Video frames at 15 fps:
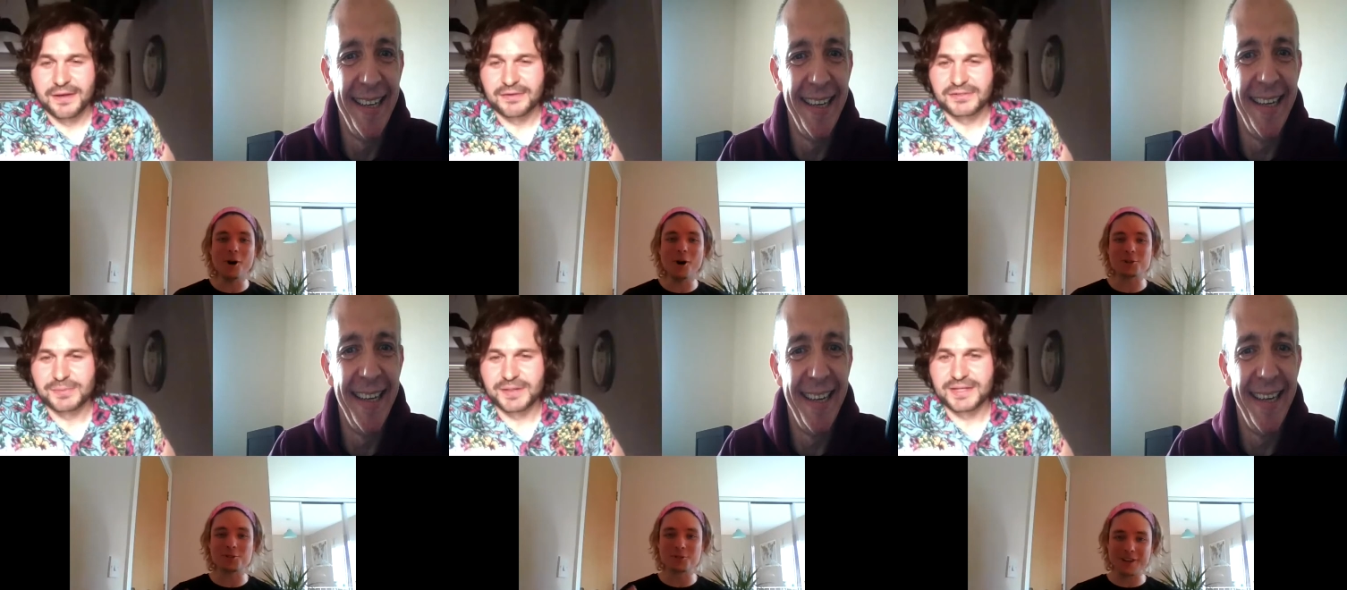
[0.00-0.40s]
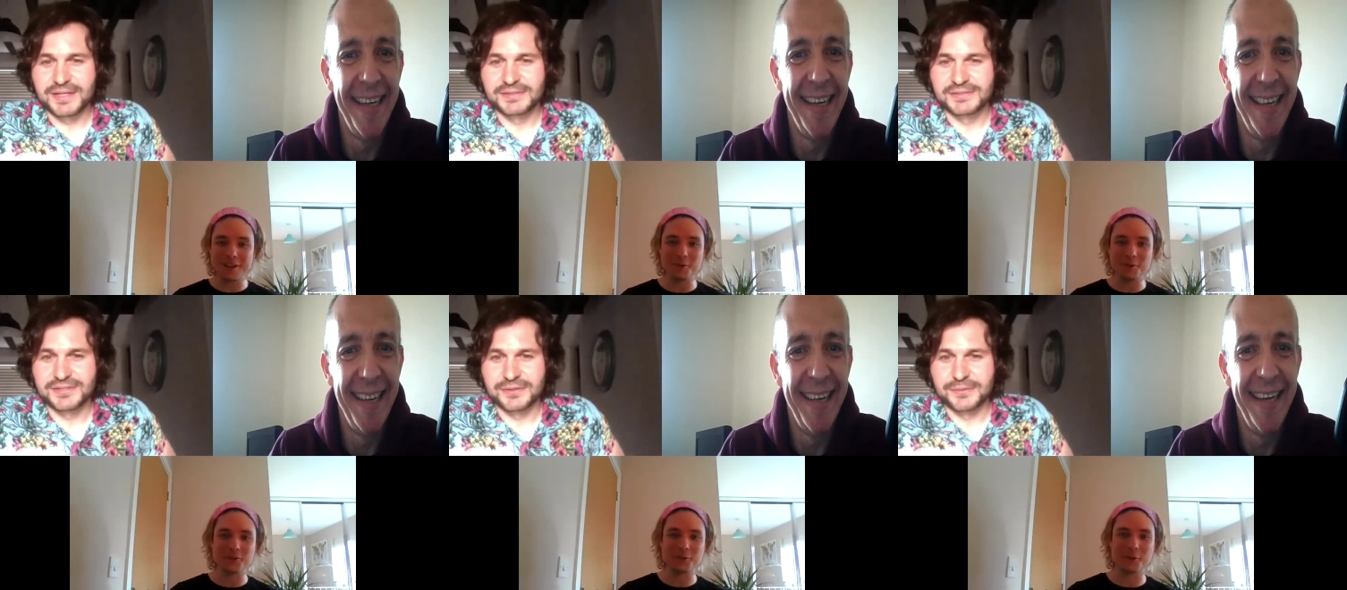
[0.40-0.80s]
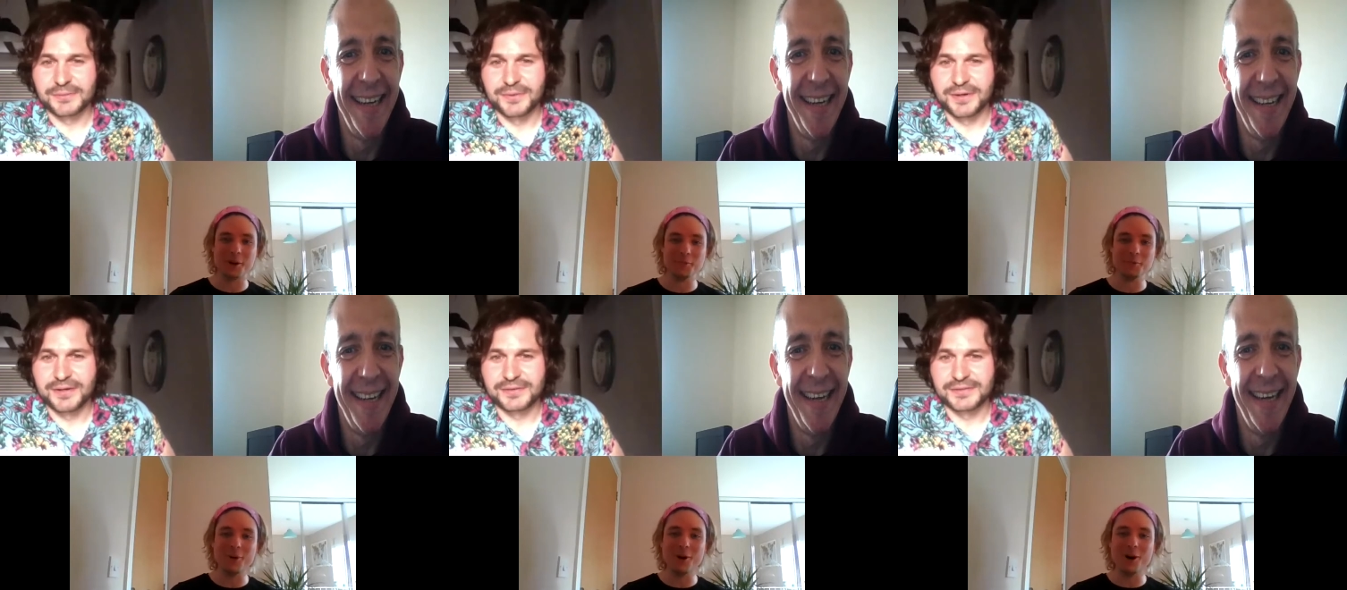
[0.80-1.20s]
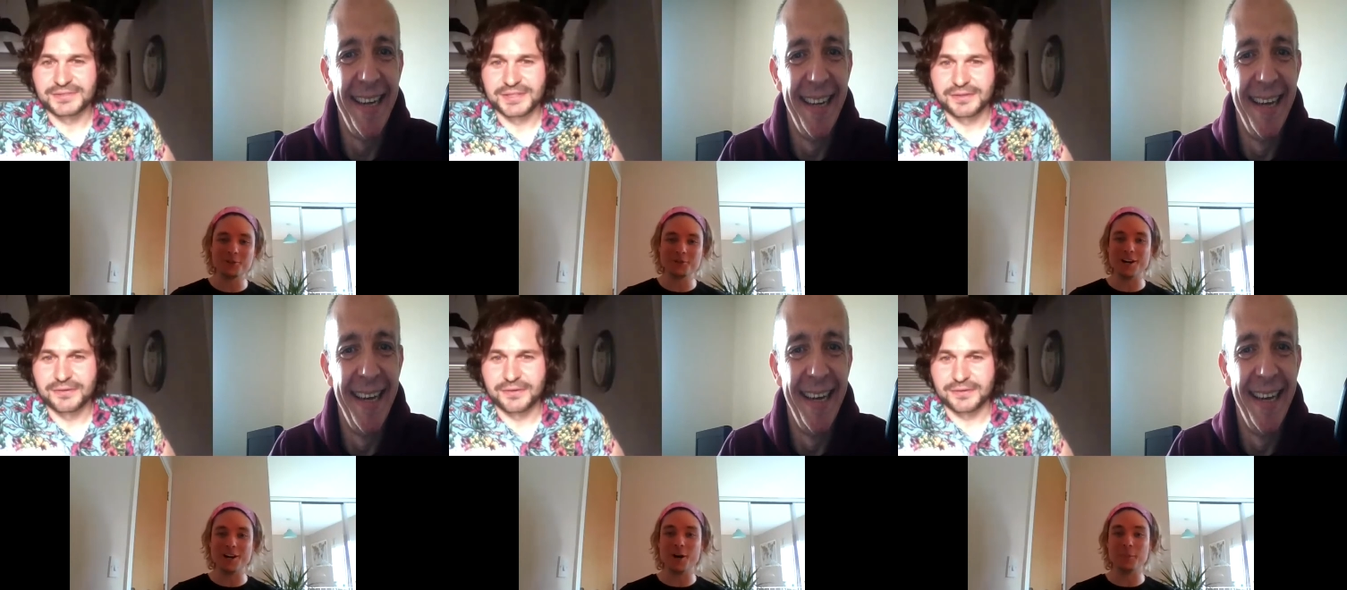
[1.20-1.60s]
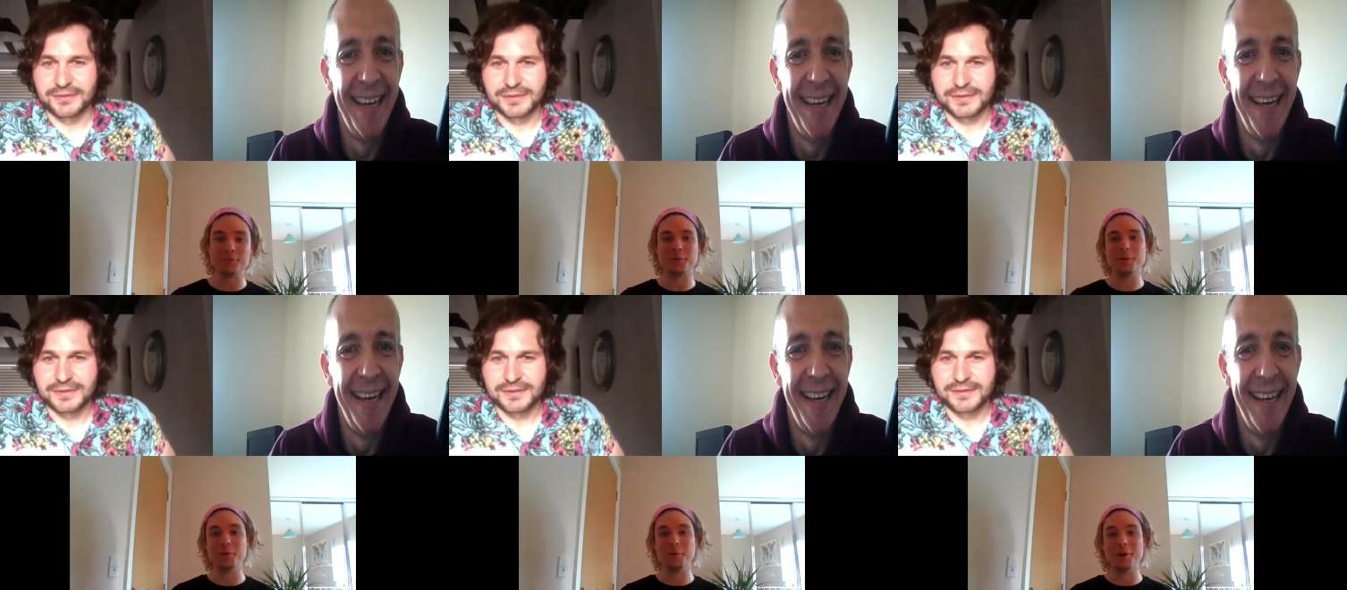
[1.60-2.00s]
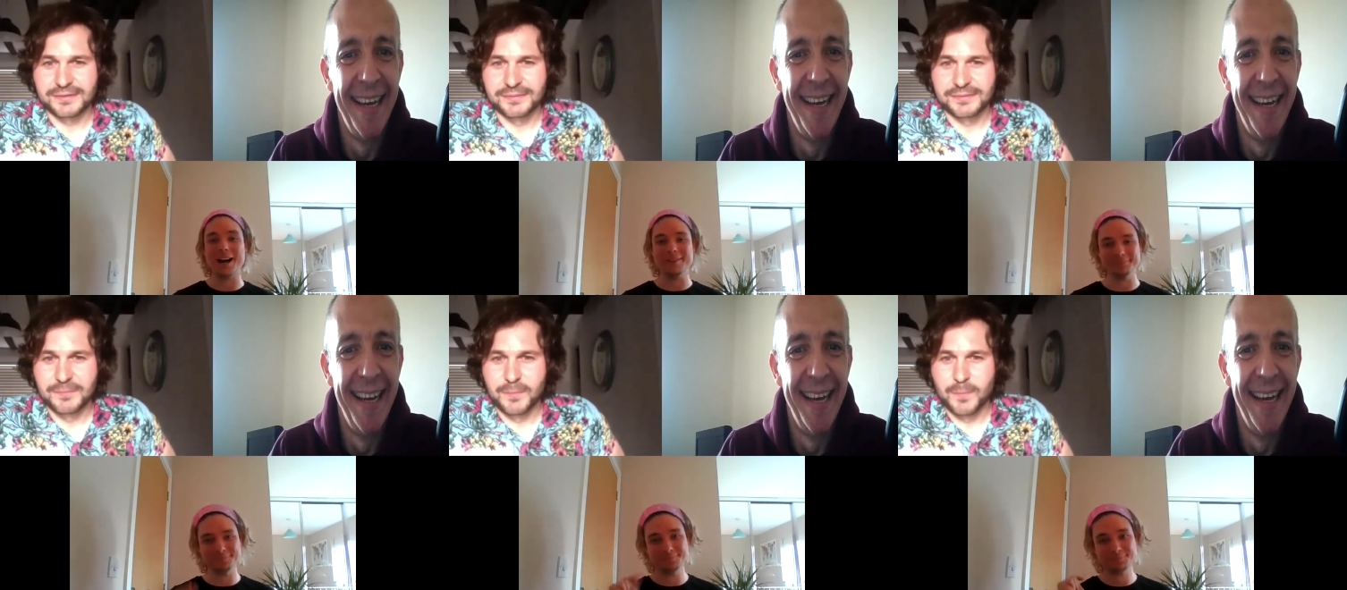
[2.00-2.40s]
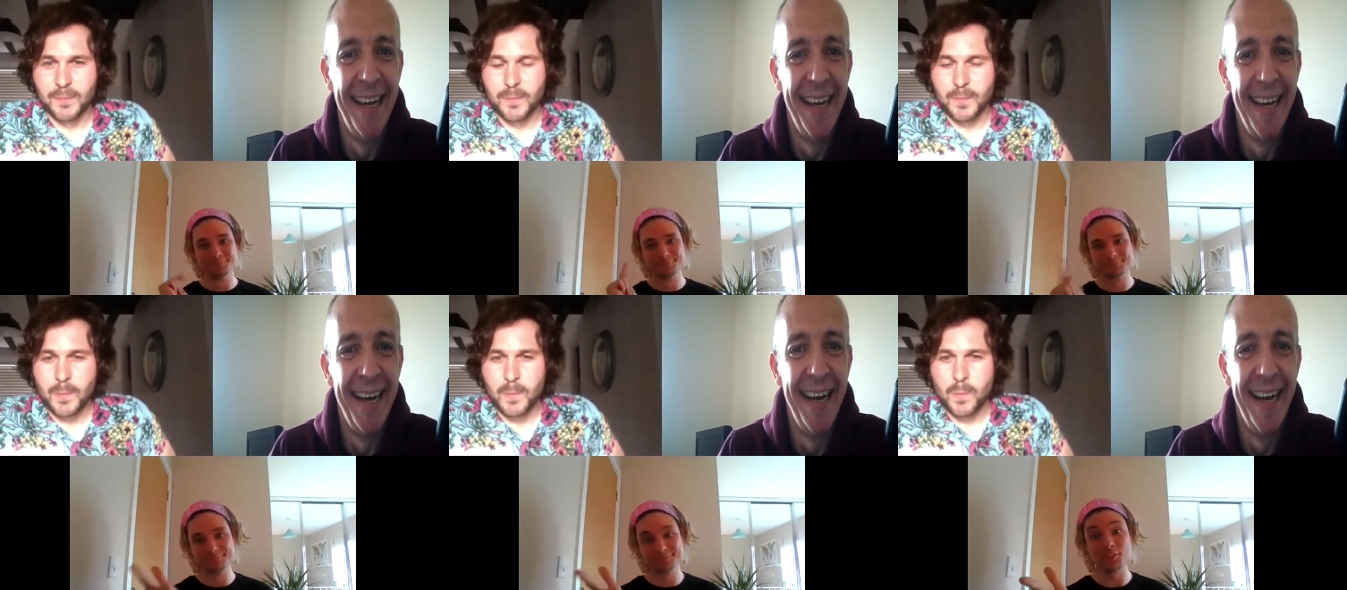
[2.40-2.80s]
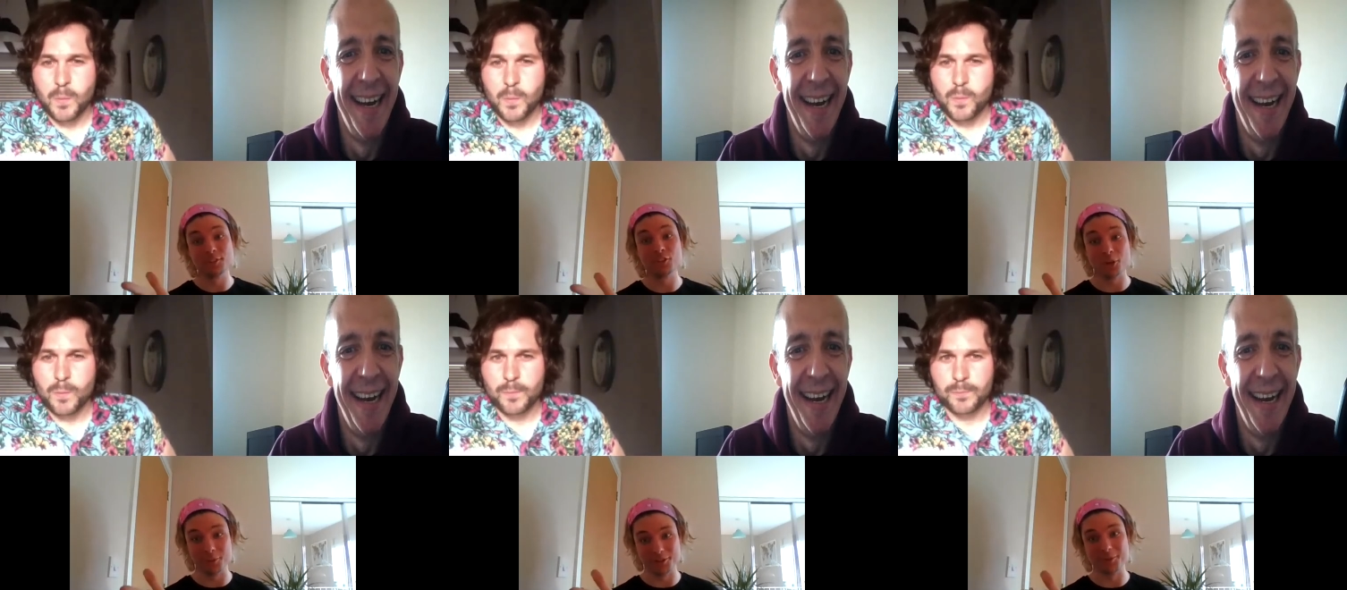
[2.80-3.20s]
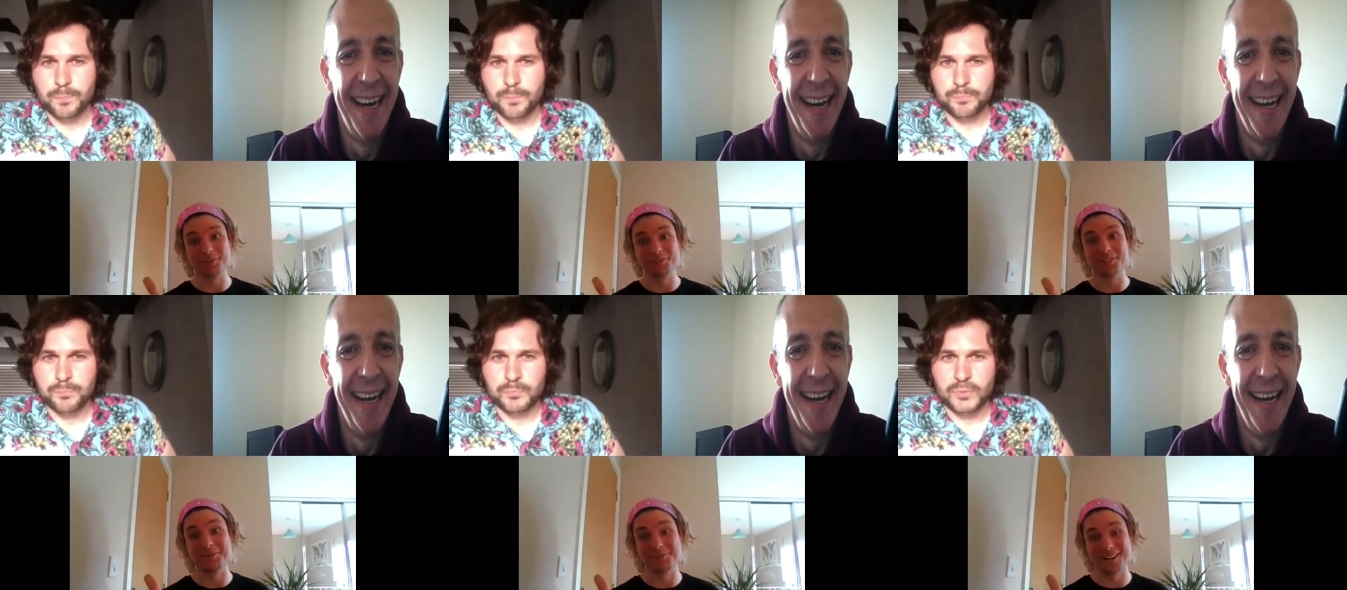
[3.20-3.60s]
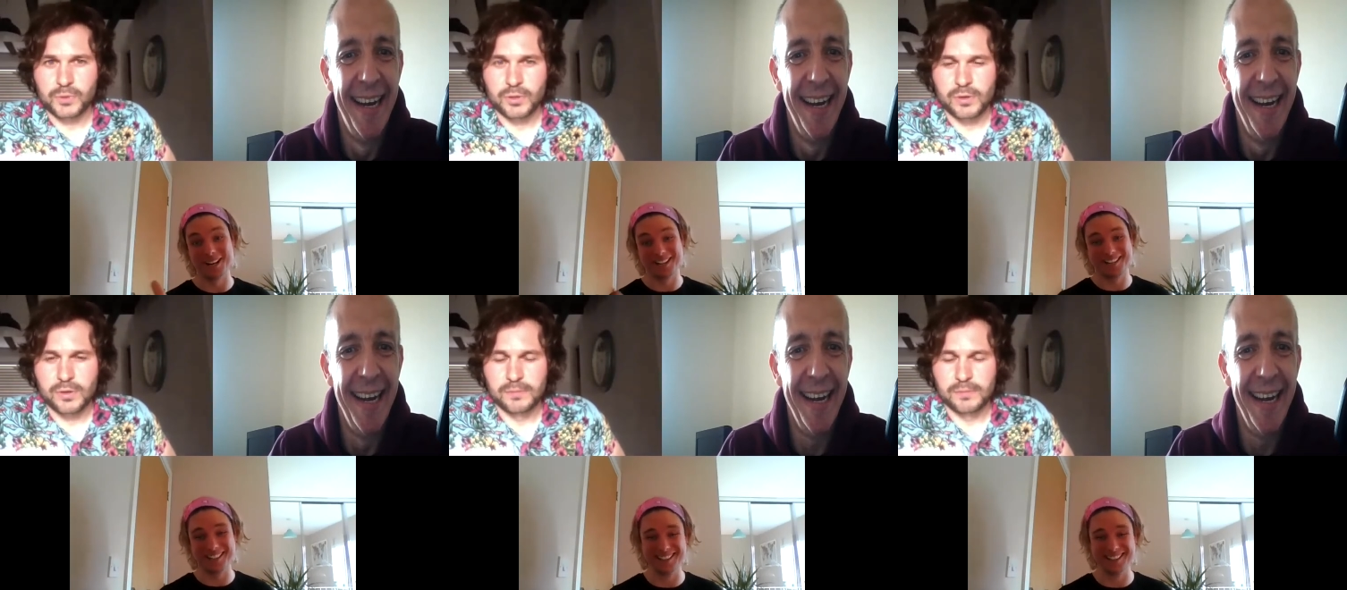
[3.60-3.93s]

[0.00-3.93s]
Speaker 1: walk straight to uh, the singer. One. Don't do a soundtrack.